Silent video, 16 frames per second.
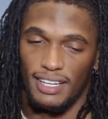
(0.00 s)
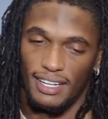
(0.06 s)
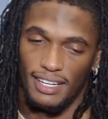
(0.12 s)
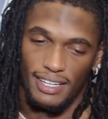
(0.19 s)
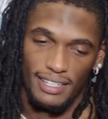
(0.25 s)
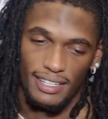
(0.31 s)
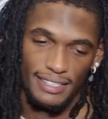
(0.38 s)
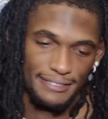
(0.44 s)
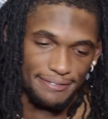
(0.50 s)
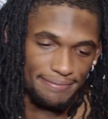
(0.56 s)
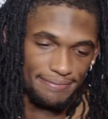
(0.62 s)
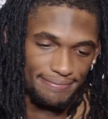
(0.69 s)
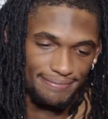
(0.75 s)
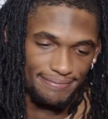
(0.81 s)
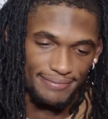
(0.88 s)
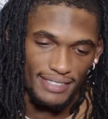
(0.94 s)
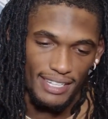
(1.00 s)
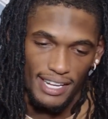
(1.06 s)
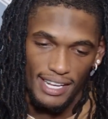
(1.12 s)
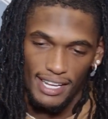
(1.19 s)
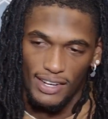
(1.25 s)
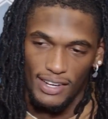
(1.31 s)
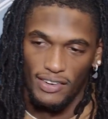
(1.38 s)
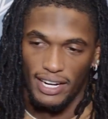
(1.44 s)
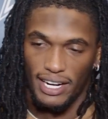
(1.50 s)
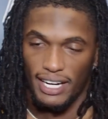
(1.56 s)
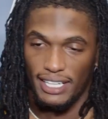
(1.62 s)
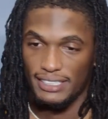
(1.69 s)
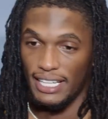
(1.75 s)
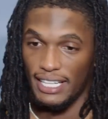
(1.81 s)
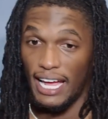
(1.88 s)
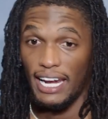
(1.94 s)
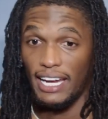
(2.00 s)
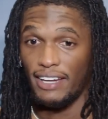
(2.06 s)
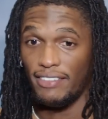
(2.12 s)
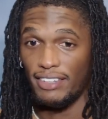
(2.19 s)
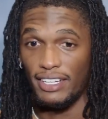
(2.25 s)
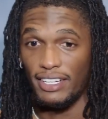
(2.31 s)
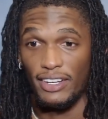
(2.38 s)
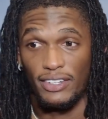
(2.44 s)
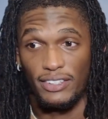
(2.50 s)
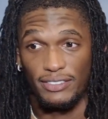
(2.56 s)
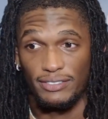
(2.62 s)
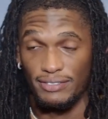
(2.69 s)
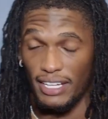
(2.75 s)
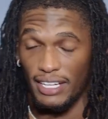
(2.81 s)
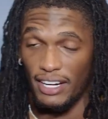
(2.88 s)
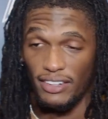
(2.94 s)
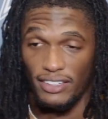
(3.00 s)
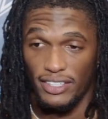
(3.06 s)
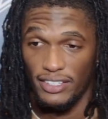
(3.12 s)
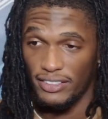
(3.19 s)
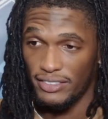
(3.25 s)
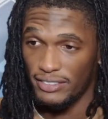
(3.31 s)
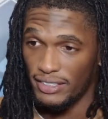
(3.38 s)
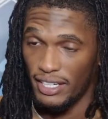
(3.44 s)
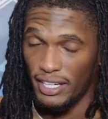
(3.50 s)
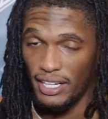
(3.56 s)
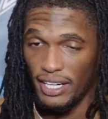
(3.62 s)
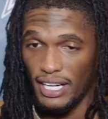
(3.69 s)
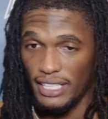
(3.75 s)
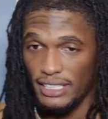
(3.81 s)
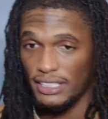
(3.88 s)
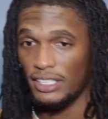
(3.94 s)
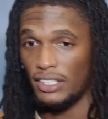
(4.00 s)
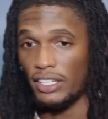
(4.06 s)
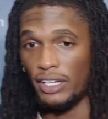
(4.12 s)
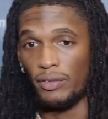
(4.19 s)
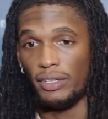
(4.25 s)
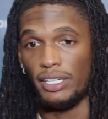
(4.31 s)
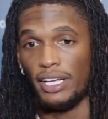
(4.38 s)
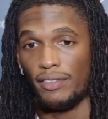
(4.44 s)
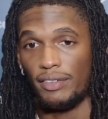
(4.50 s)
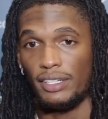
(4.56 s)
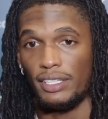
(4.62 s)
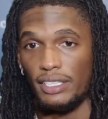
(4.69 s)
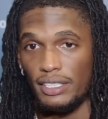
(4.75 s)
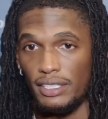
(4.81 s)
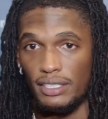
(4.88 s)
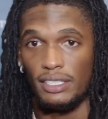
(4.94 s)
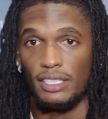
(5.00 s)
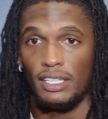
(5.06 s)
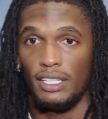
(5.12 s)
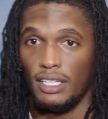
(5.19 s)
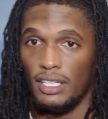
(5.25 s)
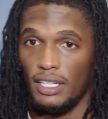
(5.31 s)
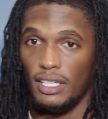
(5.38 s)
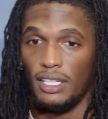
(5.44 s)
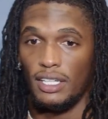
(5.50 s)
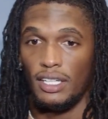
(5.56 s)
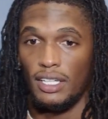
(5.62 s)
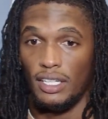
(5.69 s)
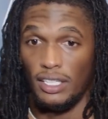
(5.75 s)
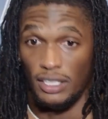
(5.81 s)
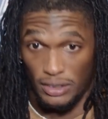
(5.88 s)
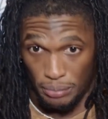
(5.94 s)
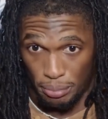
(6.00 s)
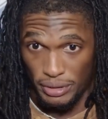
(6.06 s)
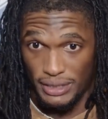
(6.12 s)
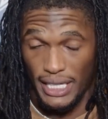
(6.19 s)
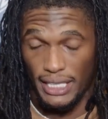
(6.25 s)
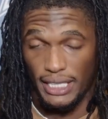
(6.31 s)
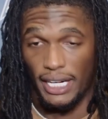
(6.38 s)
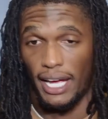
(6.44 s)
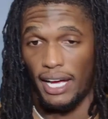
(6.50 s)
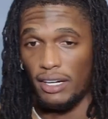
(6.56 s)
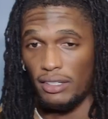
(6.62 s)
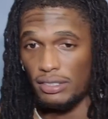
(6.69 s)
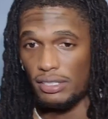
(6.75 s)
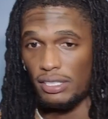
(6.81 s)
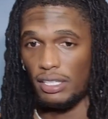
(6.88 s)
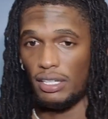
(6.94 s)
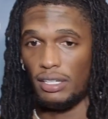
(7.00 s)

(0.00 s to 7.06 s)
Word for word: Uh, quite honestly, I didn't even know. I don't know. Uh, I just know that we definitely protecting the house.